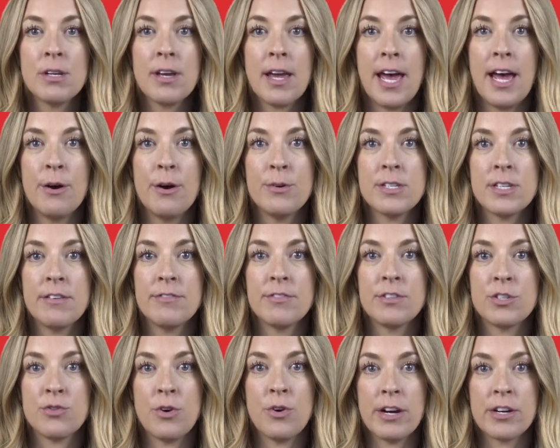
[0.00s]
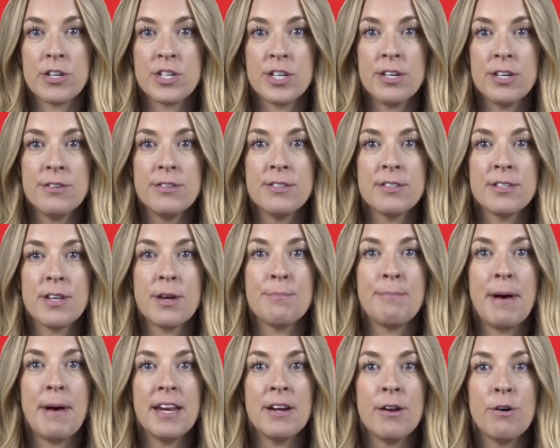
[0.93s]
count of structures
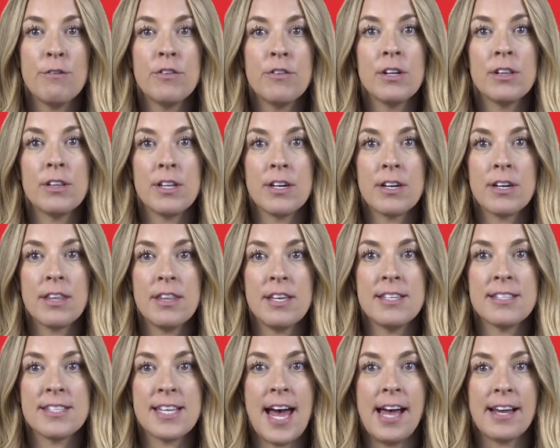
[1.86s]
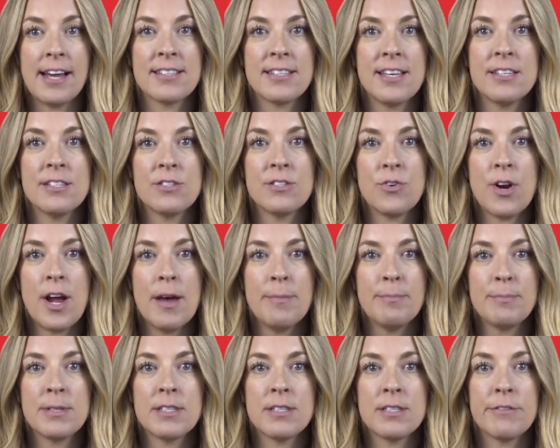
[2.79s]
might overlook these access
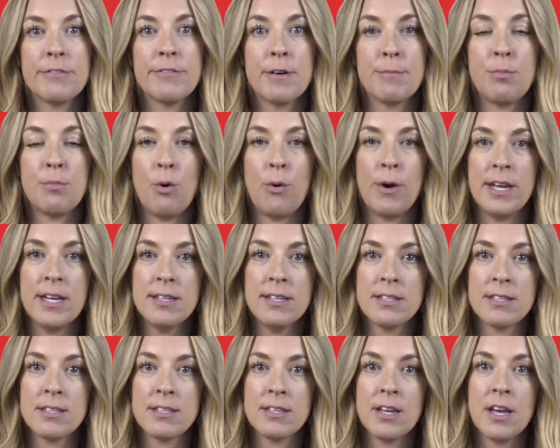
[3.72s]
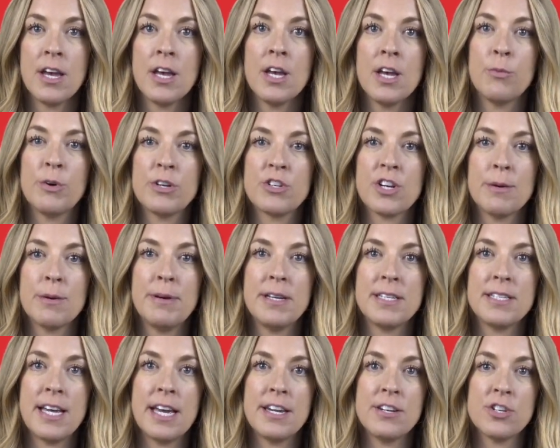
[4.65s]
drops for points, which can
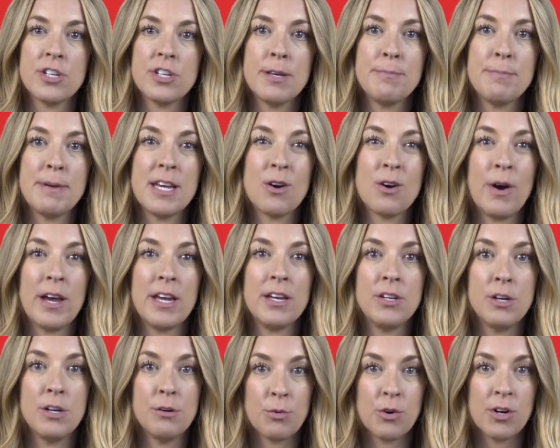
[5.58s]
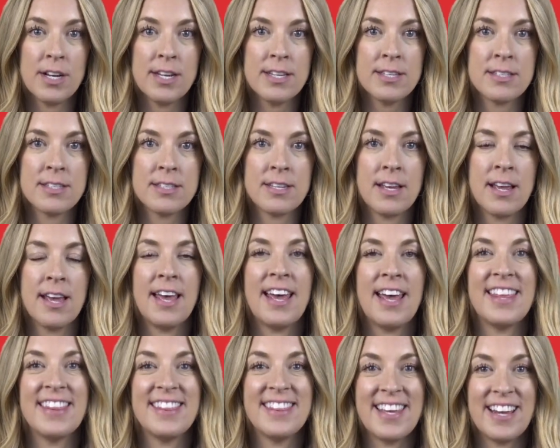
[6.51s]
potentially be quite numerous
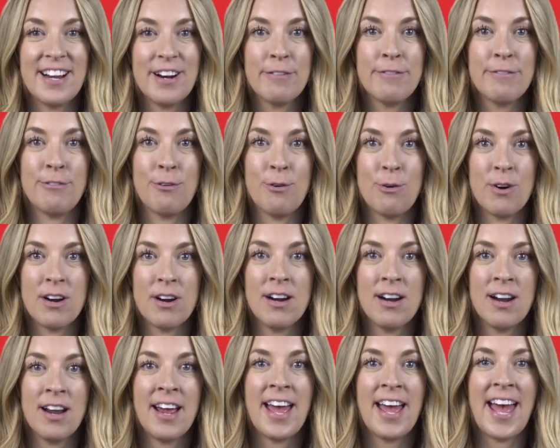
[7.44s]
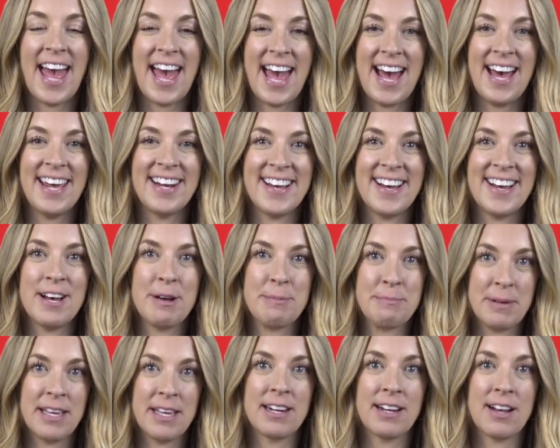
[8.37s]
and therefore add
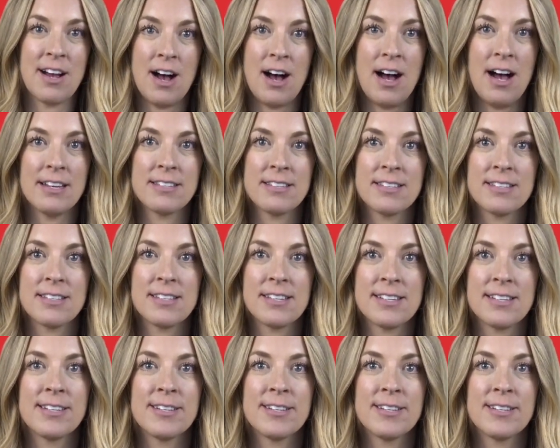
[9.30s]
up in cost.